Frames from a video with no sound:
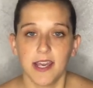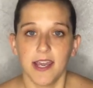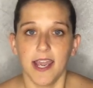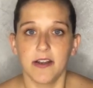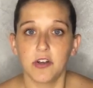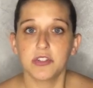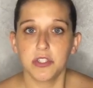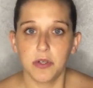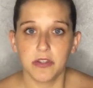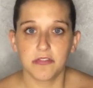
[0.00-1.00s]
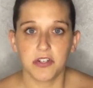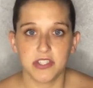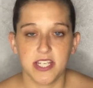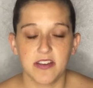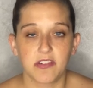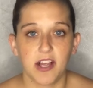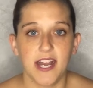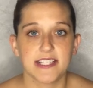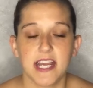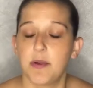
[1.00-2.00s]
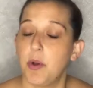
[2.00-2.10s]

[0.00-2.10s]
And also on the first day of class, I